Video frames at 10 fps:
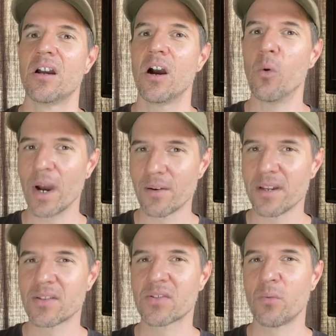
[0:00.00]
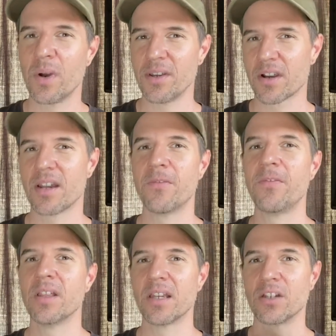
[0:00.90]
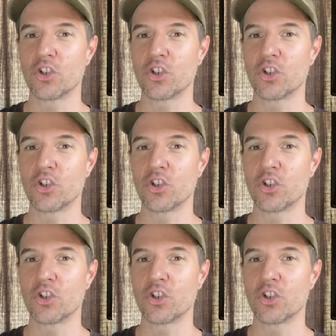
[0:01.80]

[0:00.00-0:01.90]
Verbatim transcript: awareness, when you're kind of feeling